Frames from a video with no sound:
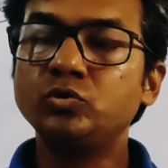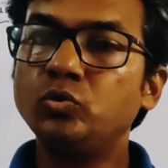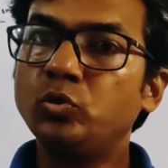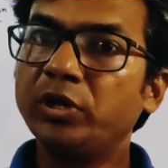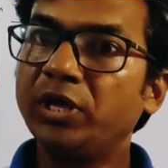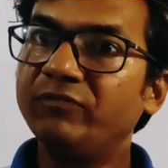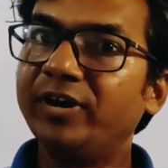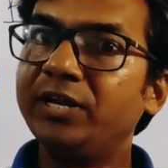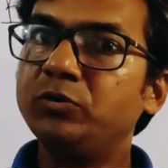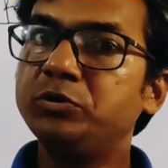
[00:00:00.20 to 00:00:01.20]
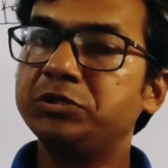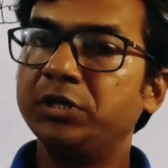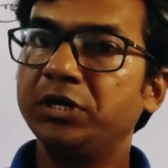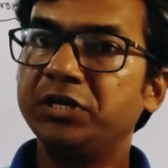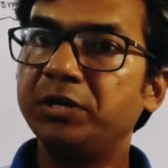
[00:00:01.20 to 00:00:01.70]
To evaluate
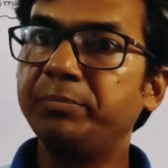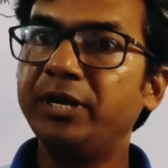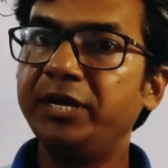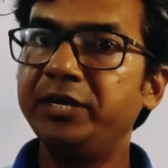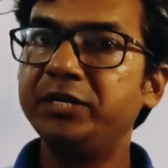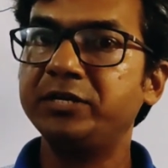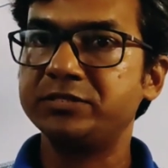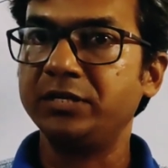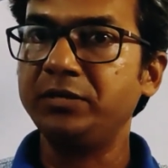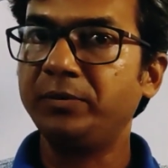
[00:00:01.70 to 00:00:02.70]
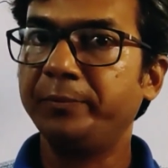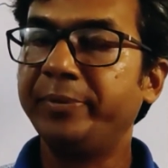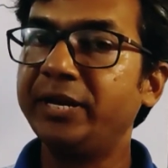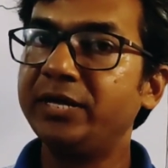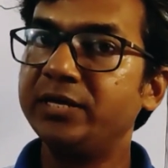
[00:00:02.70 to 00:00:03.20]
triple integration
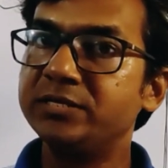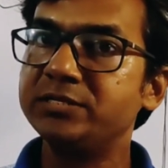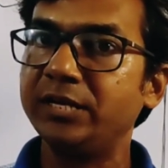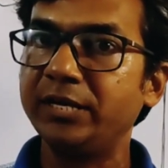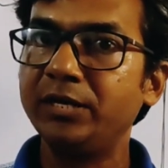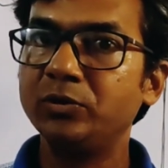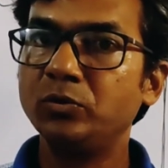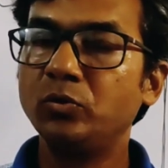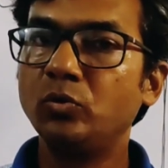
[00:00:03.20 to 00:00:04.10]
very easily,